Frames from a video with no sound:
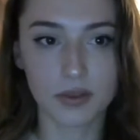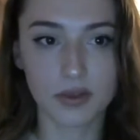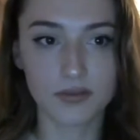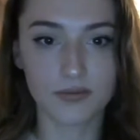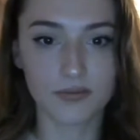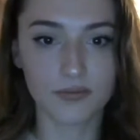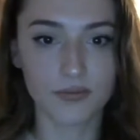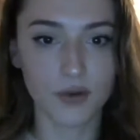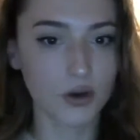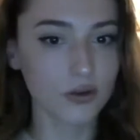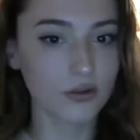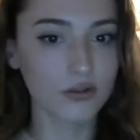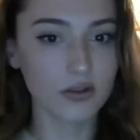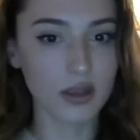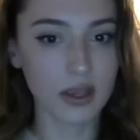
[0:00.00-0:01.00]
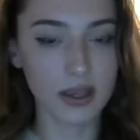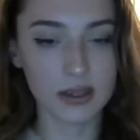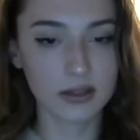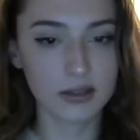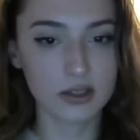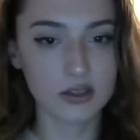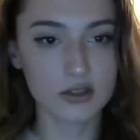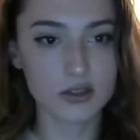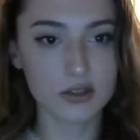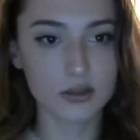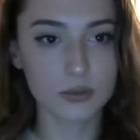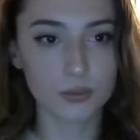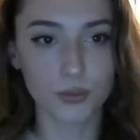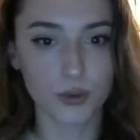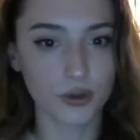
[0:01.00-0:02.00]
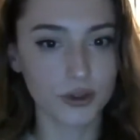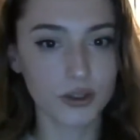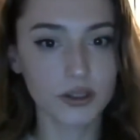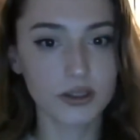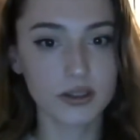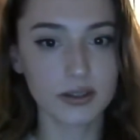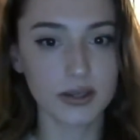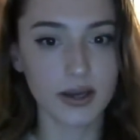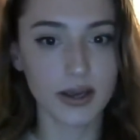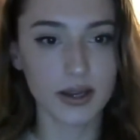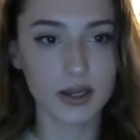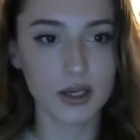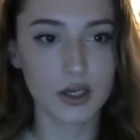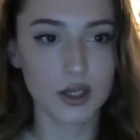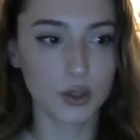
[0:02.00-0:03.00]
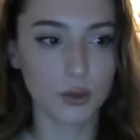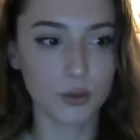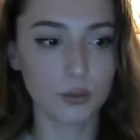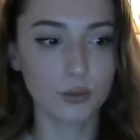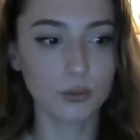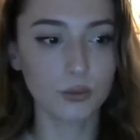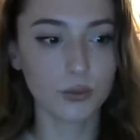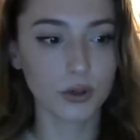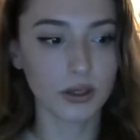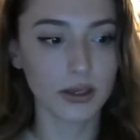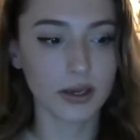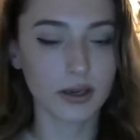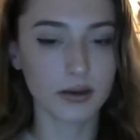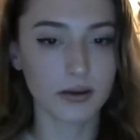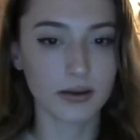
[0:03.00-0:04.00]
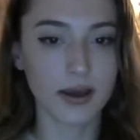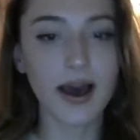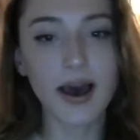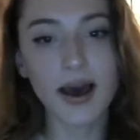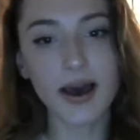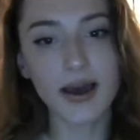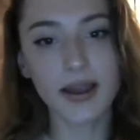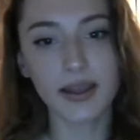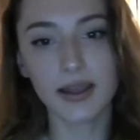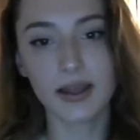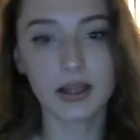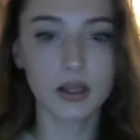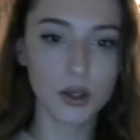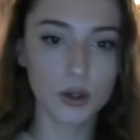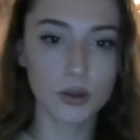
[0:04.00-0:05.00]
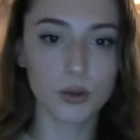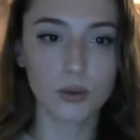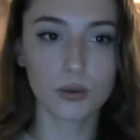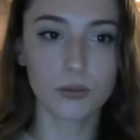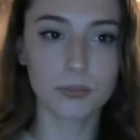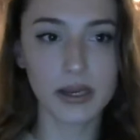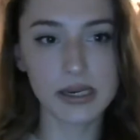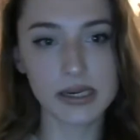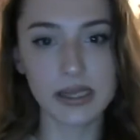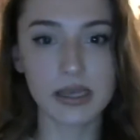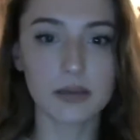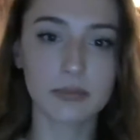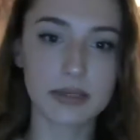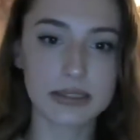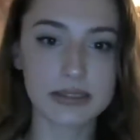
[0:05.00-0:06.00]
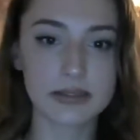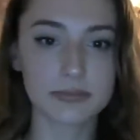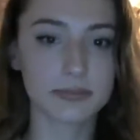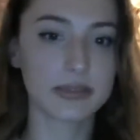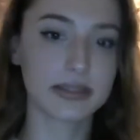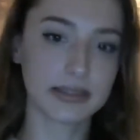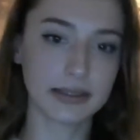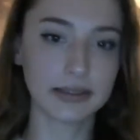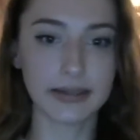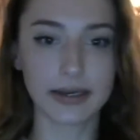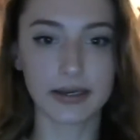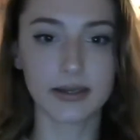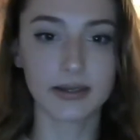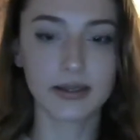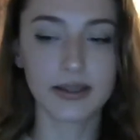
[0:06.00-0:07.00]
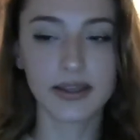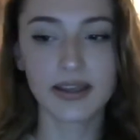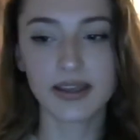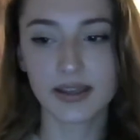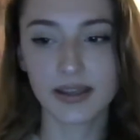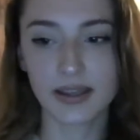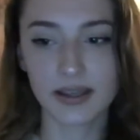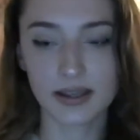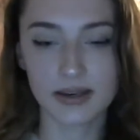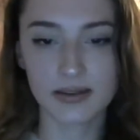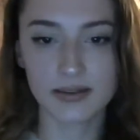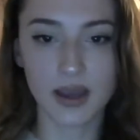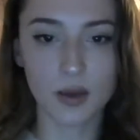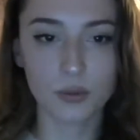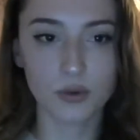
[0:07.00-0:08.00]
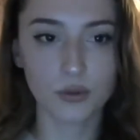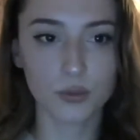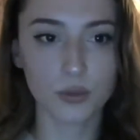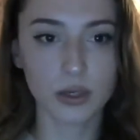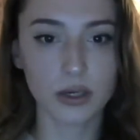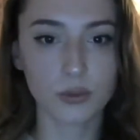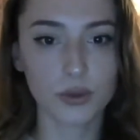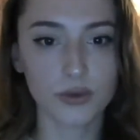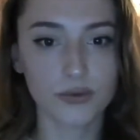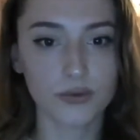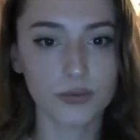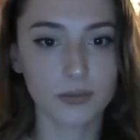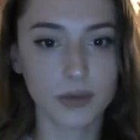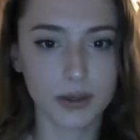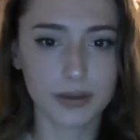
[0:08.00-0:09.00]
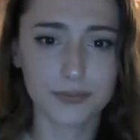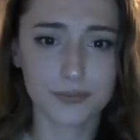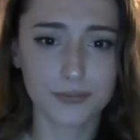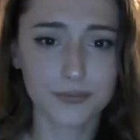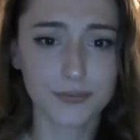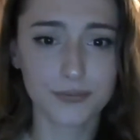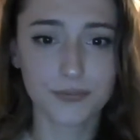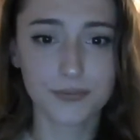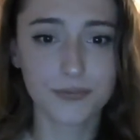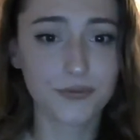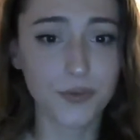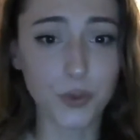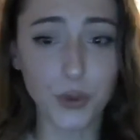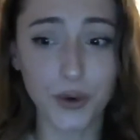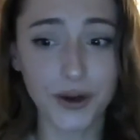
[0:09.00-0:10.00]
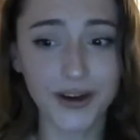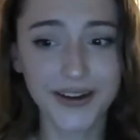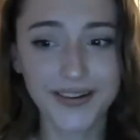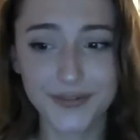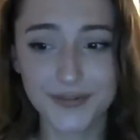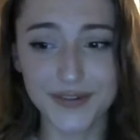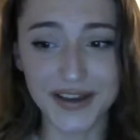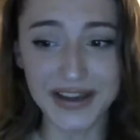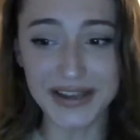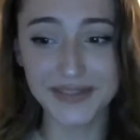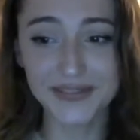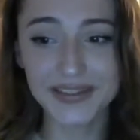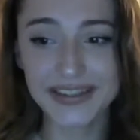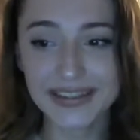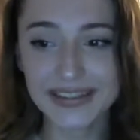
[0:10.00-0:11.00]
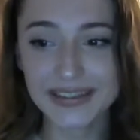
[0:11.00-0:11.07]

The first English word I knew were like, hi, hello, my name is Matilda. And that was when I was like 4, 5.